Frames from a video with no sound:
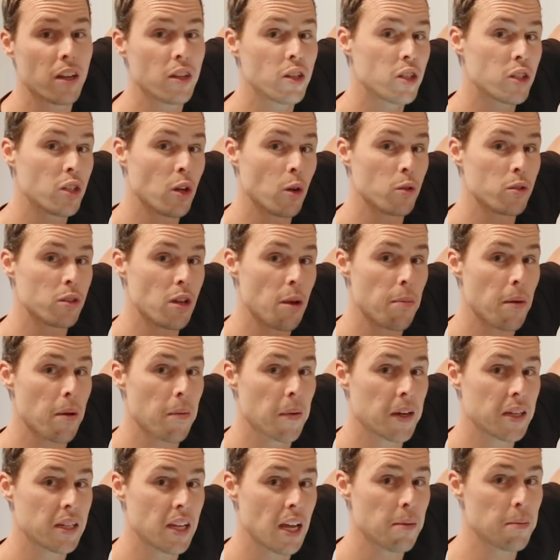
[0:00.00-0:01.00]
shows up
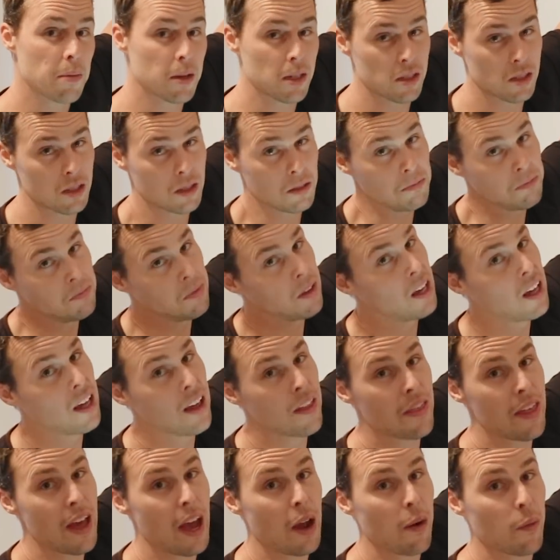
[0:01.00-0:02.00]
on my tape measure.
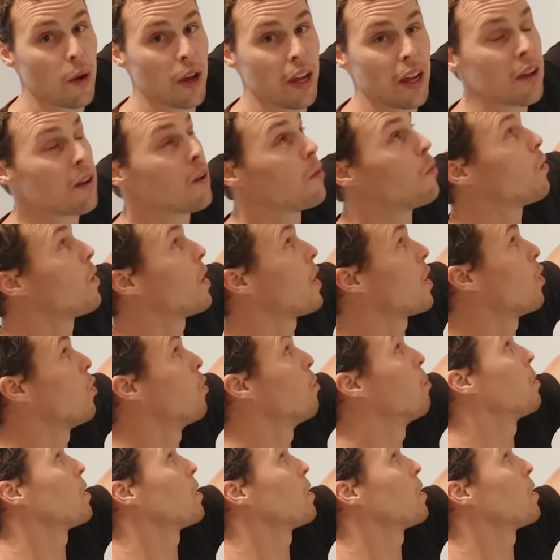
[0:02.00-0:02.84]
That way, when I go and